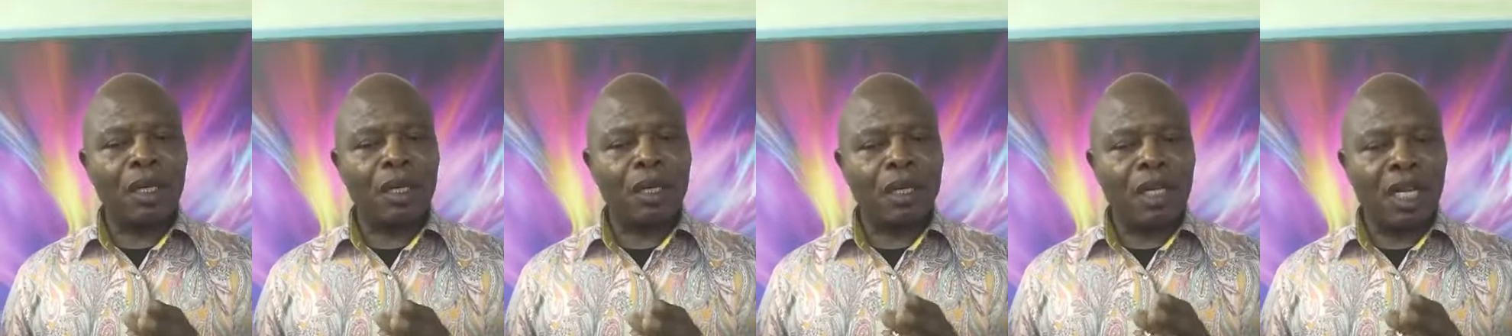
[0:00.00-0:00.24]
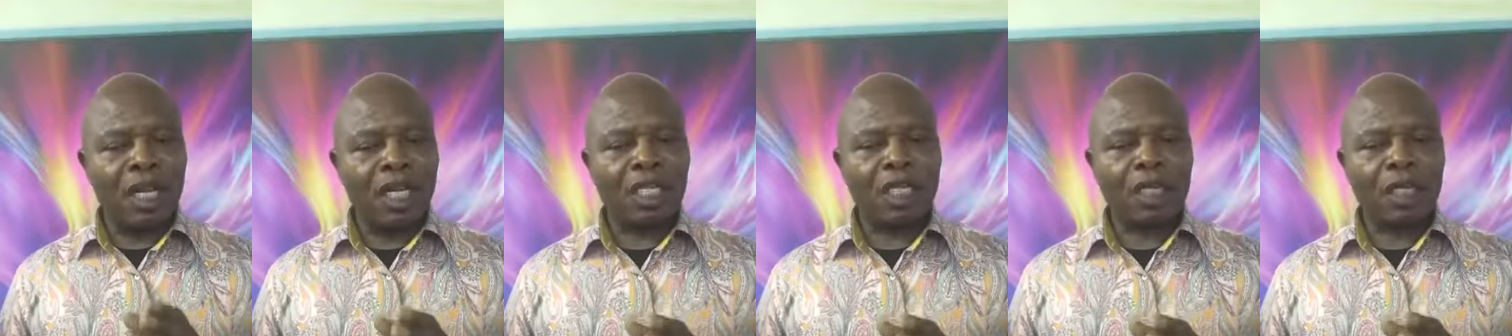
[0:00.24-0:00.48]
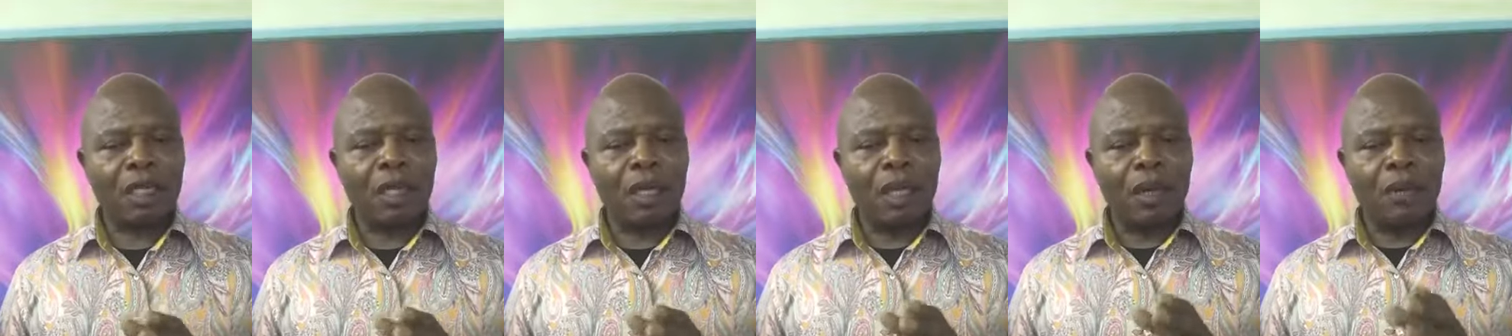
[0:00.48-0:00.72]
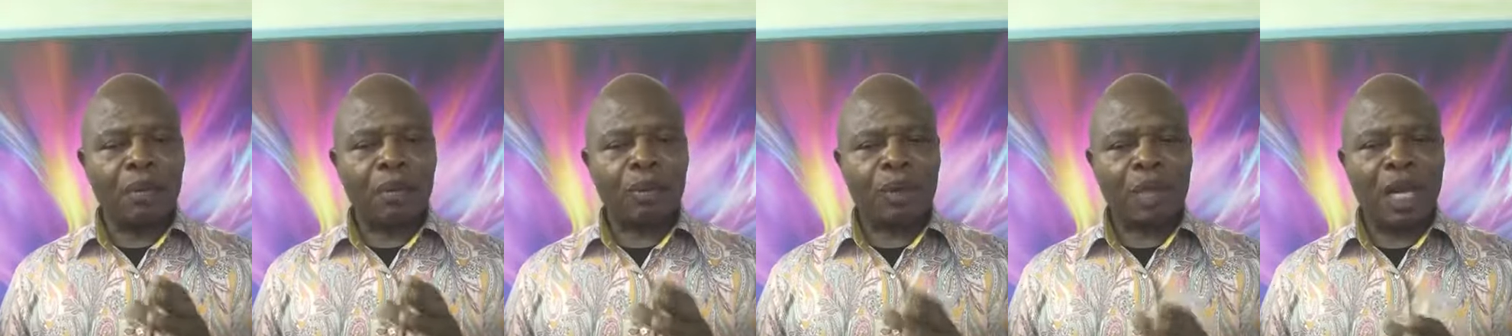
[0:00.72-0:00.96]
this
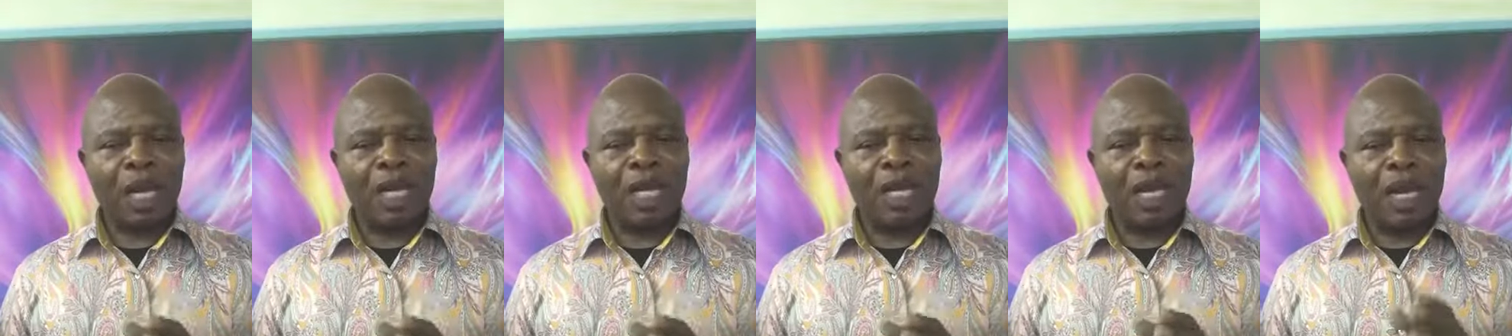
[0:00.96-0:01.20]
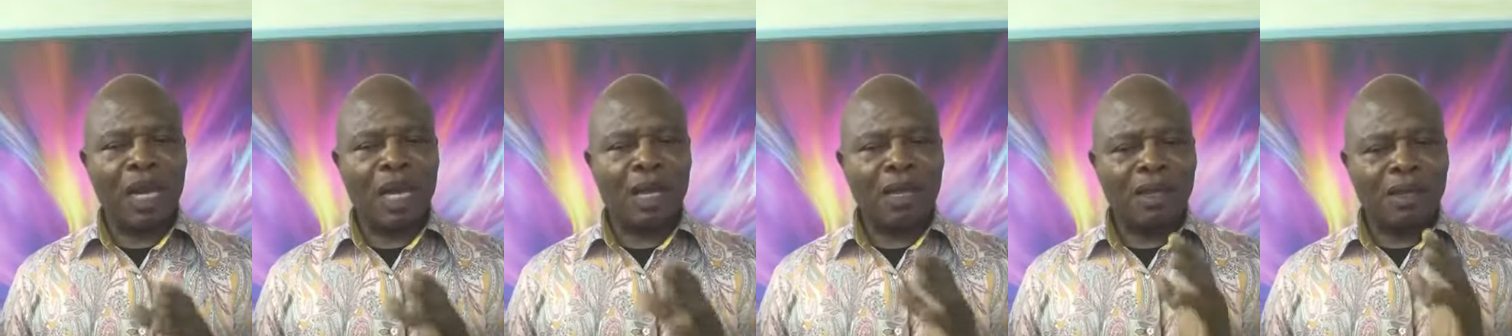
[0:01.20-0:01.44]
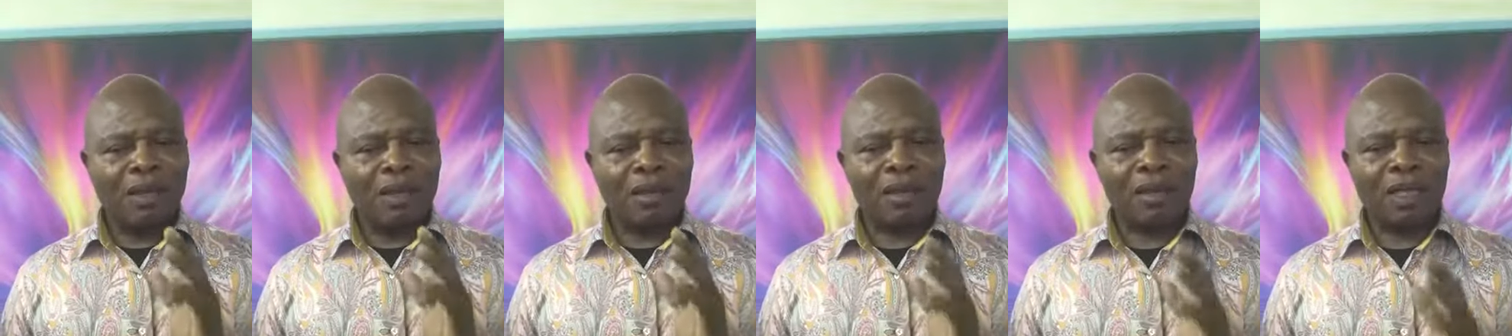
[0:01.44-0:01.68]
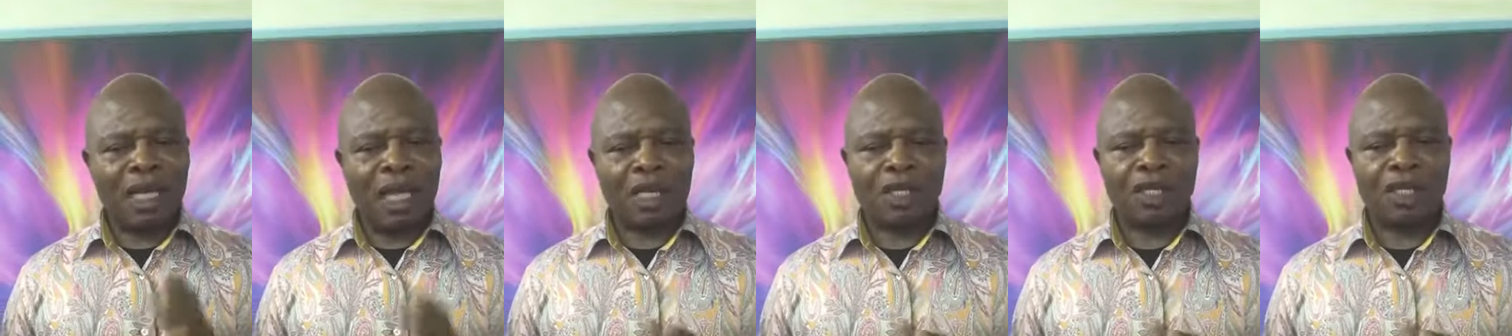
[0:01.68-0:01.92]
prayer
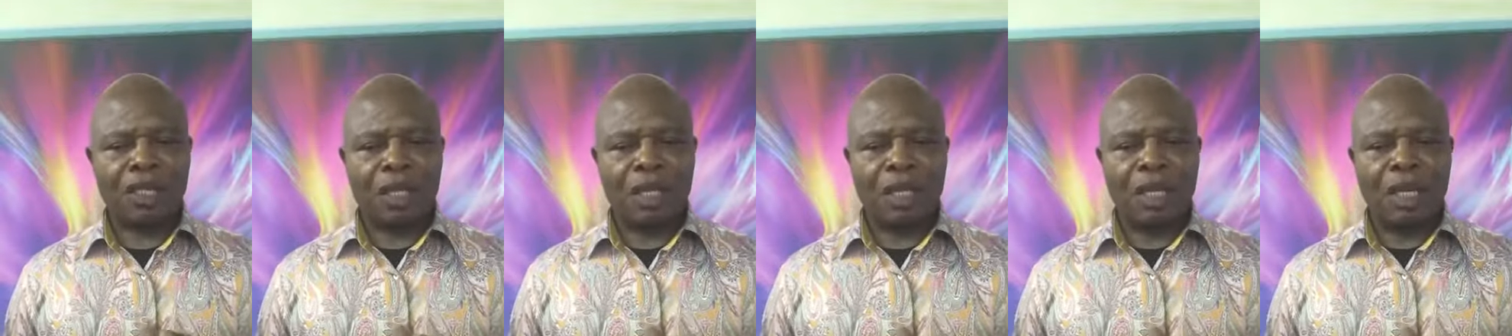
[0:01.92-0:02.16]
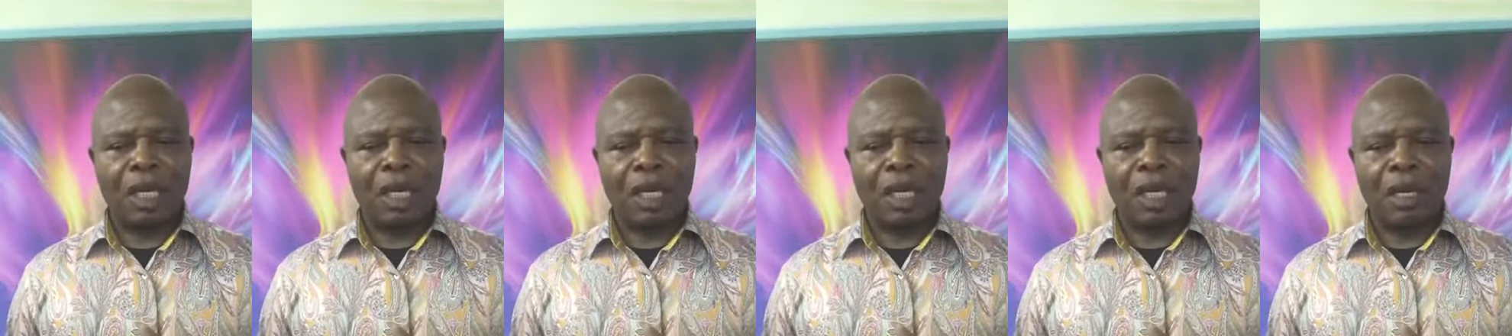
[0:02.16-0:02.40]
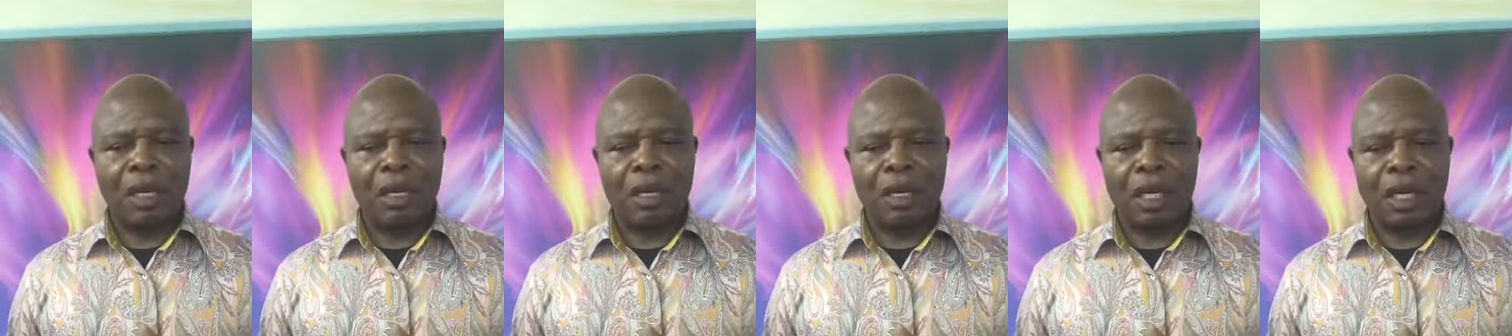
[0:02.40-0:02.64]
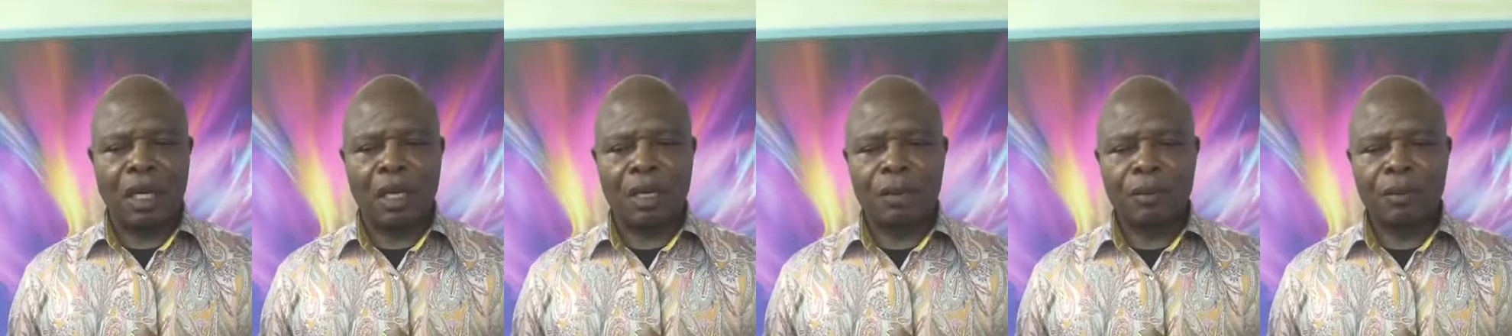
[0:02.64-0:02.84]
section? Hallelujah.